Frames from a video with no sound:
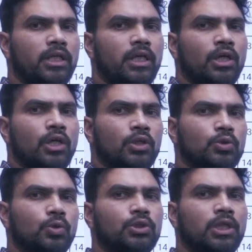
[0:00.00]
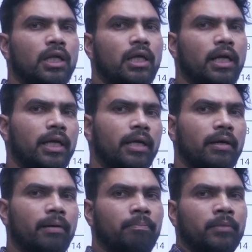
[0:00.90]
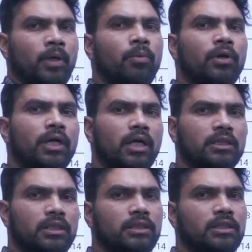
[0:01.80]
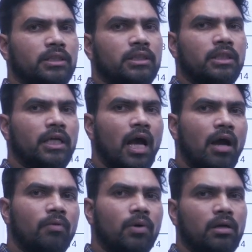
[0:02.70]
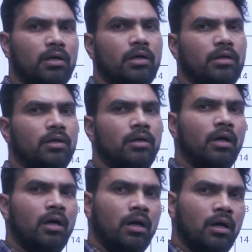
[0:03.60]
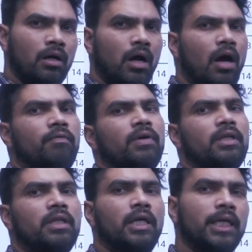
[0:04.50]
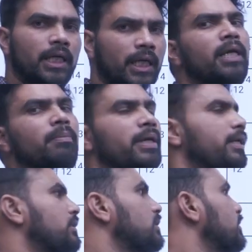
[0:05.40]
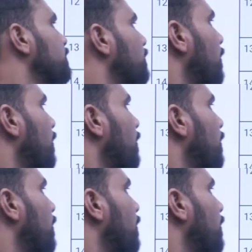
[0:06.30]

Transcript: the social and political changes that have occurred after the independence.